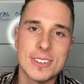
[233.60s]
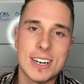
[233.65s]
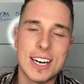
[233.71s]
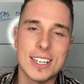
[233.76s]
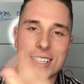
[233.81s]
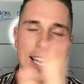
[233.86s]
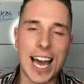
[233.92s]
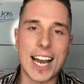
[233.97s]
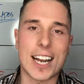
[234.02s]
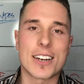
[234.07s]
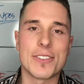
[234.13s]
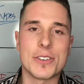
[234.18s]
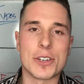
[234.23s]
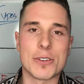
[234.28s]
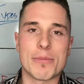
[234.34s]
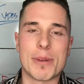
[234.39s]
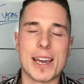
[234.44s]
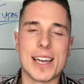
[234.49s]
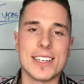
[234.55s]
a lack of new
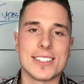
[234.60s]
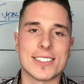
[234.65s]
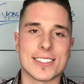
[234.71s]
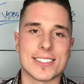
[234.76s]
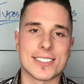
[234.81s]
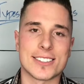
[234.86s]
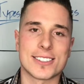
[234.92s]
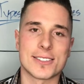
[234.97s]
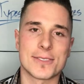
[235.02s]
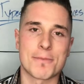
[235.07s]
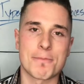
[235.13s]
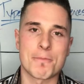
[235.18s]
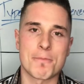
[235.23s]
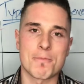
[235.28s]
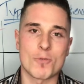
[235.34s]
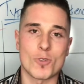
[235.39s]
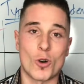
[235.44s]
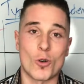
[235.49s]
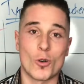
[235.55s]
patients
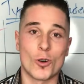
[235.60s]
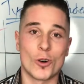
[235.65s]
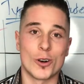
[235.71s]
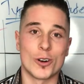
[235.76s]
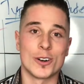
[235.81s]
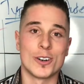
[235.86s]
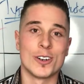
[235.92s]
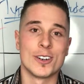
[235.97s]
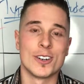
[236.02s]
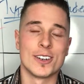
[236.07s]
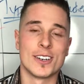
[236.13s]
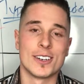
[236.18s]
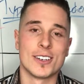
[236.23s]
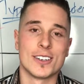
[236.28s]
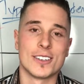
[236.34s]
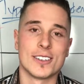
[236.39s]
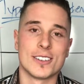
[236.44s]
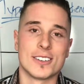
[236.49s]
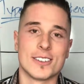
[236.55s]
or
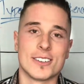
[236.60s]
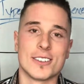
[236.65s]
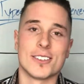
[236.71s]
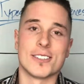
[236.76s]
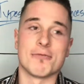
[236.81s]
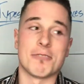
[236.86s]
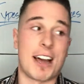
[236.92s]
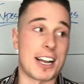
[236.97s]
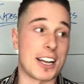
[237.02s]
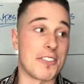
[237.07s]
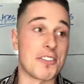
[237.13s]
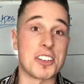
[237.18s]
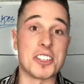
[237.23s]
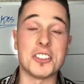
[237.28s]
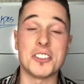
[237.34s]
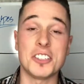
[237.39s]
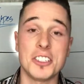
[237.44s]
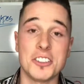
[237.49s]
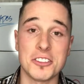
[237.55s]
lack of
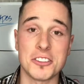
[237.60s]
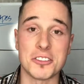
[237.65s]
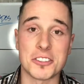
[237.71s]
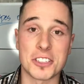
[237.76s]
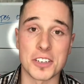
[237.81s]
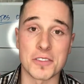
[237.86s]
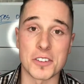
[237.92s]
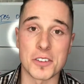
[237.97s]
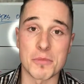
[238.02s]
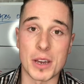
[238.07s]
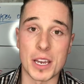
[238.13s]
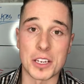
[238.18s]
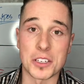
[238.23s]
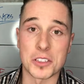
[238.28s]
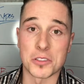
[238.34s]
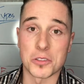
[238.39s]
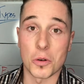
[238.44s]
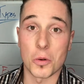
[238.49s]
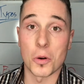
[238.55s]
consistency of new
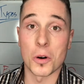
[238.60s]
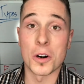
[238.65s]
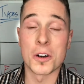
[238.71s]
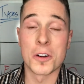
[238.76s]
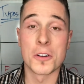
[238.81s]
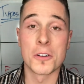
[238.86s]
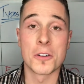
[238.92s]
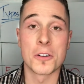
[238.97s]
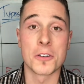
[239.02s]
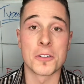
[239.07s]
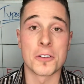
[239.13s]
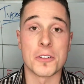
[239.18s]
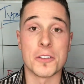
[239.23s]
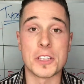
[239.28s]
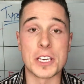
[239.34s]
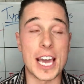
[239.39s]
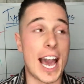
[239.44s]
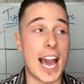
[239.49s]
patients, or the